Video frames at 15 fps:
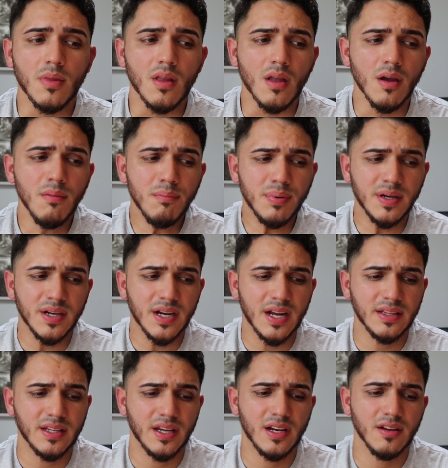but at the
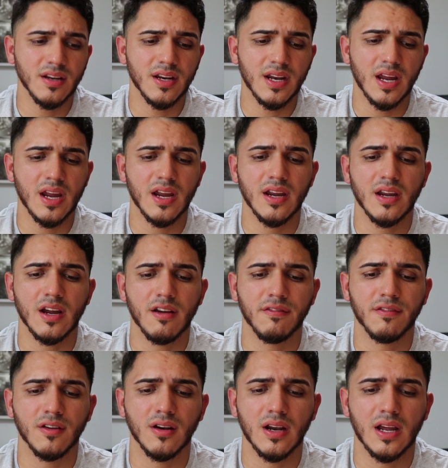end of the day i feel
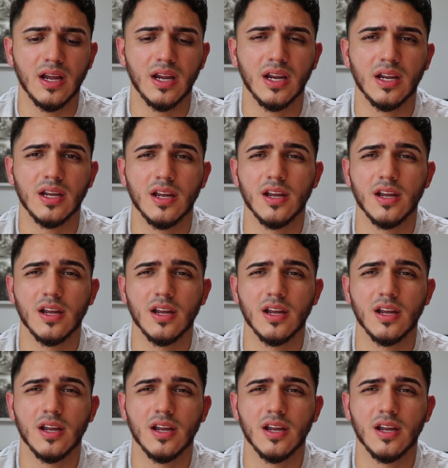like